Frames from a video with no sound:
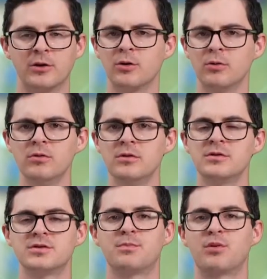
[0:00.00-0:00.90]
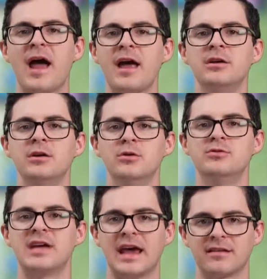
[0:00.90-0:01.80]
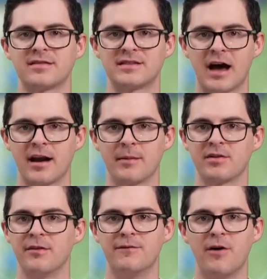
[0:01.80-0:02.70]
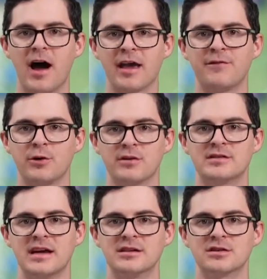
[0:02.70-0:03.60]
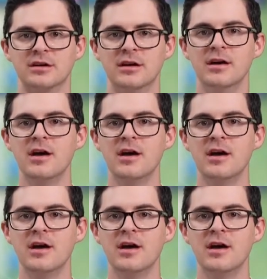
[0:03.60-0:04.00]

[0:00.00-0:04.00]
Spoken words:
and Google to brand new tech startups vying for your attention.